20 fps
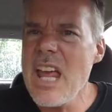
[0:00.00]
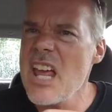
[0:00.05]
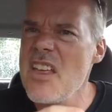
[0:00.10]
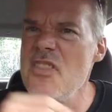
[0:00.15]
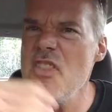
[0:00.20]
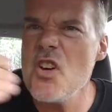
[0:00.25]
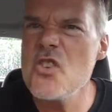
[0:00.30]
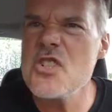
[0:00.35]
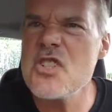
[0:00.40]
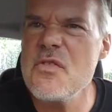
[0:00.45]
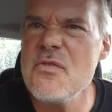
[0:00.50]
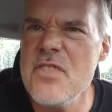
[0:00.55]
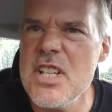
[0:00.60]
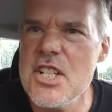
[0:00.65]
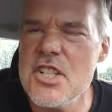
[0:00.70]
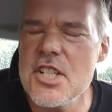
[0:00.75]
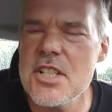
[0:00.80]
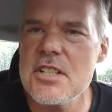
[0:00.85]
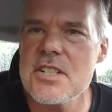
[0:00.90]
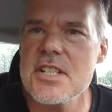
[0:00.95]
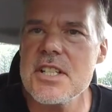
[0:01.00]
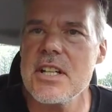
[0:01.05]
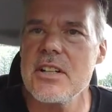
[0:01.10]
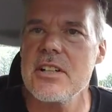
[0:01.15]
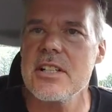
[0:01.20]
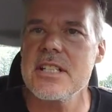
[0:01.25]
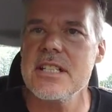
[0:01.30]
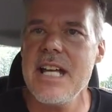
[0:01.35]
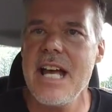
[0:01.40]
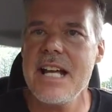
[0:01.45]
And those visions that
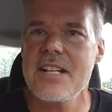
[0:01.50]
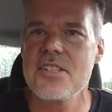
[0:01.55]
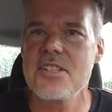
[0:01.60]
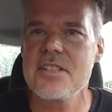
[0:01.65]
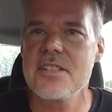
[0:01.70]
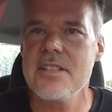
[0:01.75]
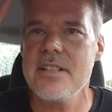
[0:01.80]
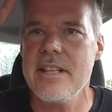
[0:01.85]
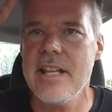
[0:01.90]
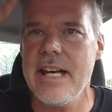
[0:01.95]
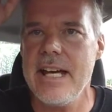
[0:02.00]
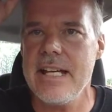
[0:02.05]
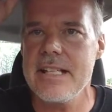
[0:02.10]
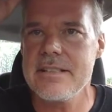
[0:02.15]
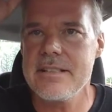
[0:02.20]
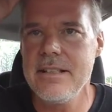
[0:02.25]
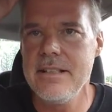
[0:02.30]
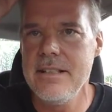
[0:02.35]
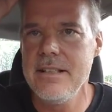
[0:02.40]
are attached to that.